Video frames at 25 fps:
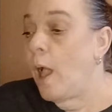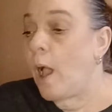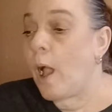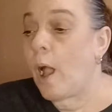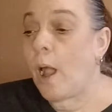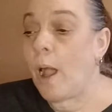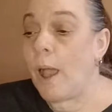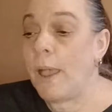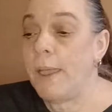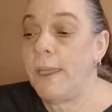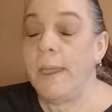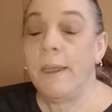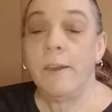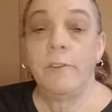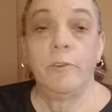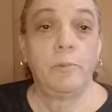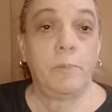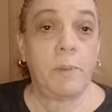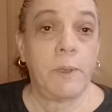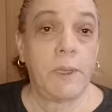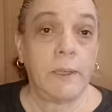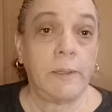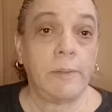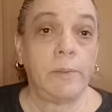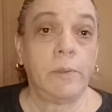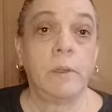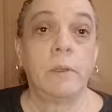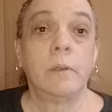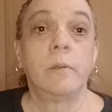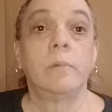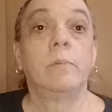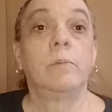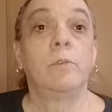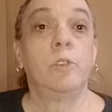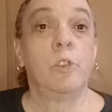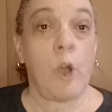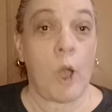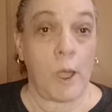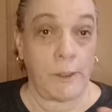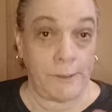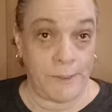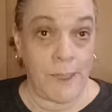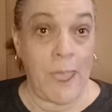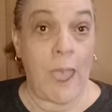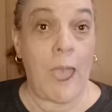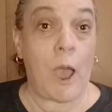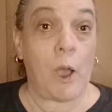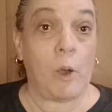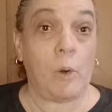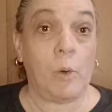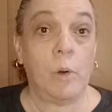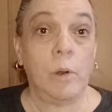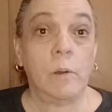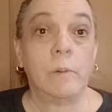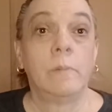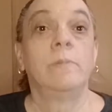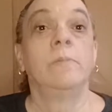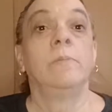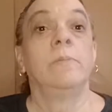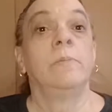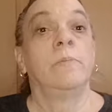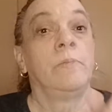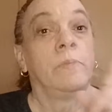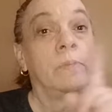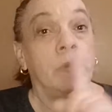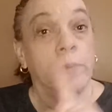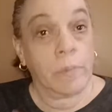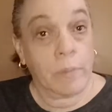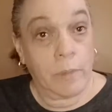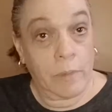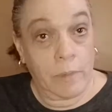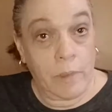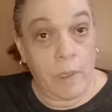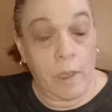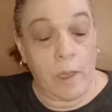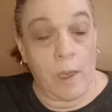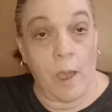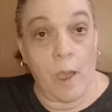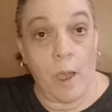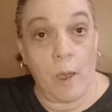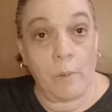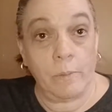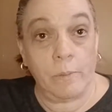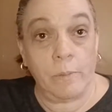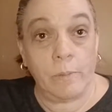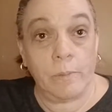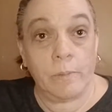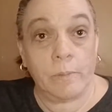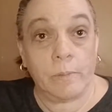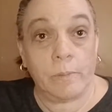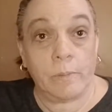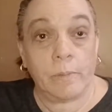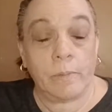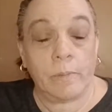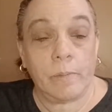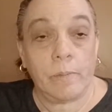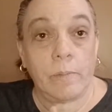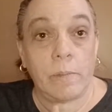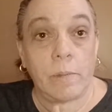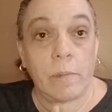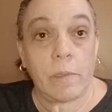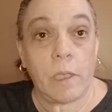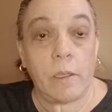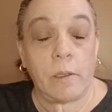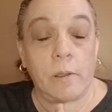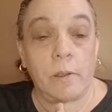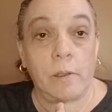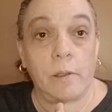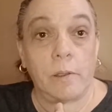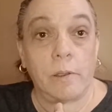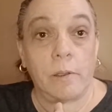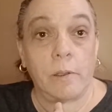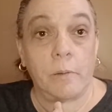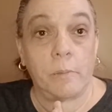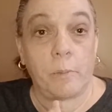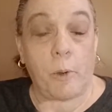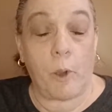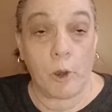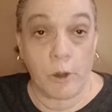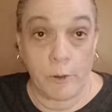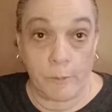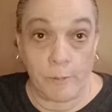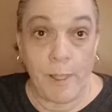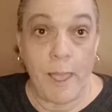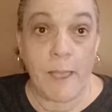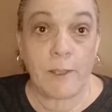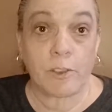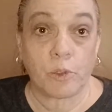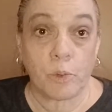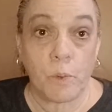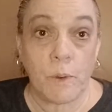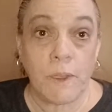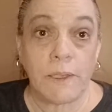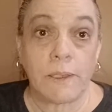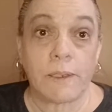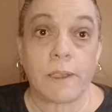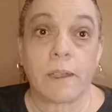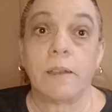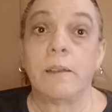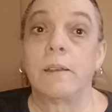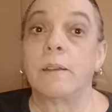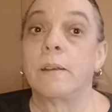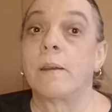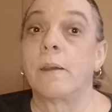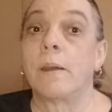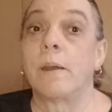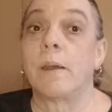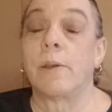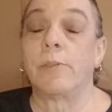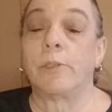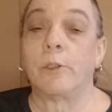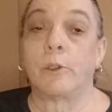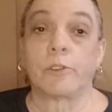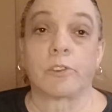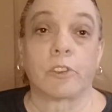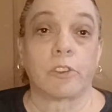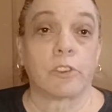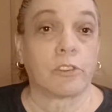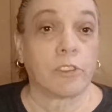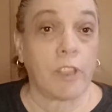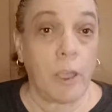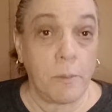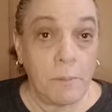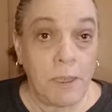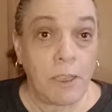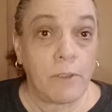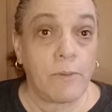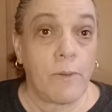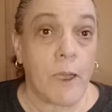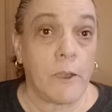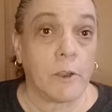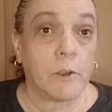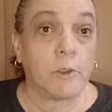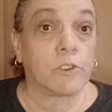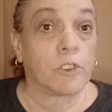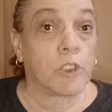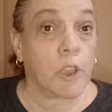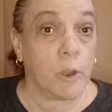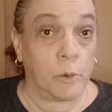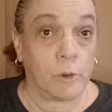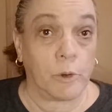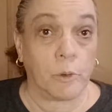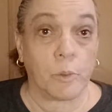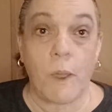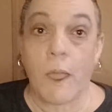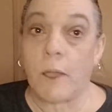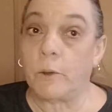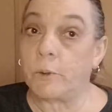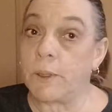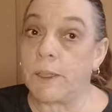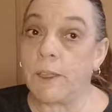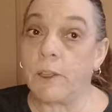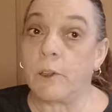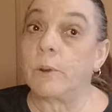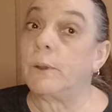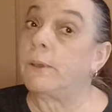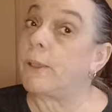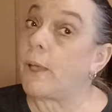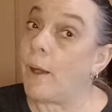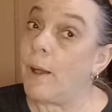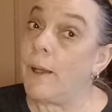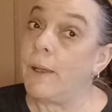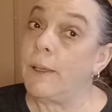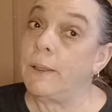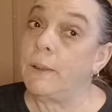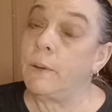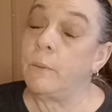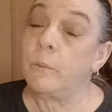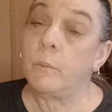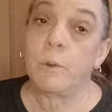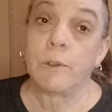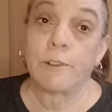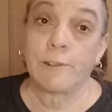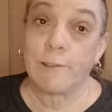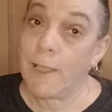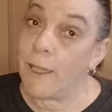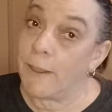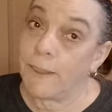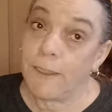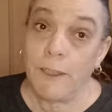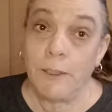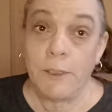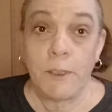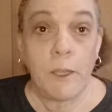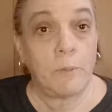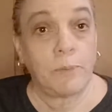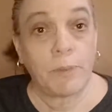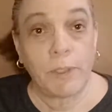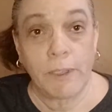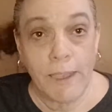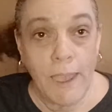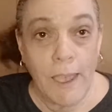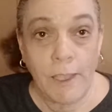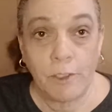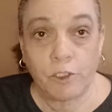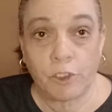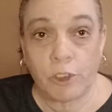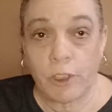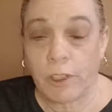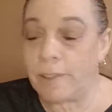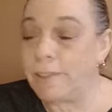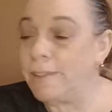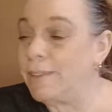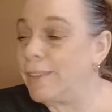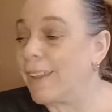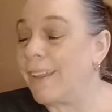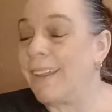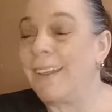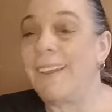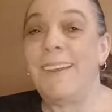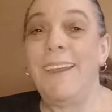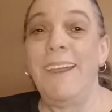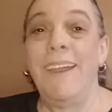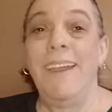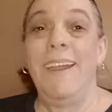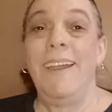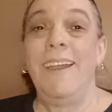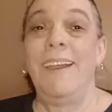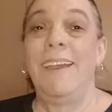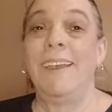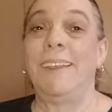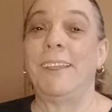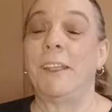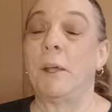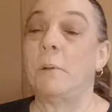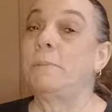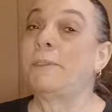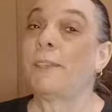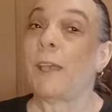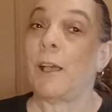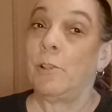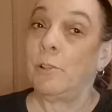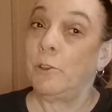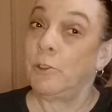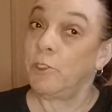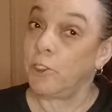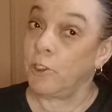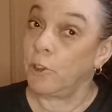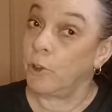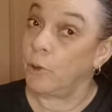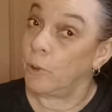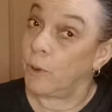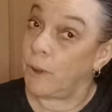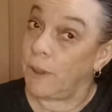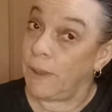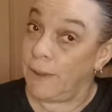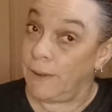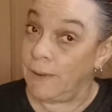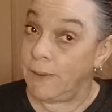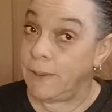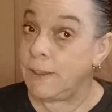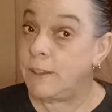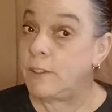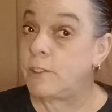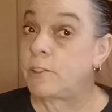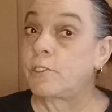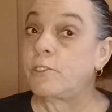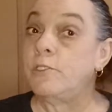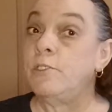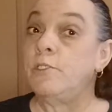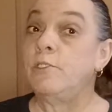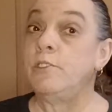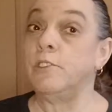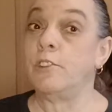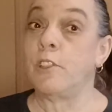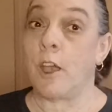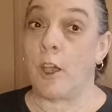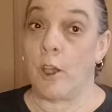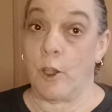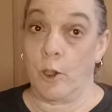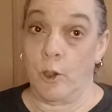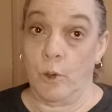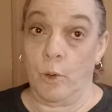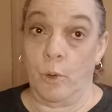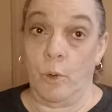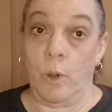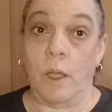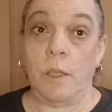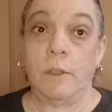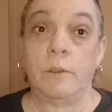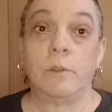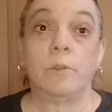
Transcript: I have been, not now, um, part of last week, there's a stomach virus going around here, and I was lucky enough to catch it and I'm telling you, it is no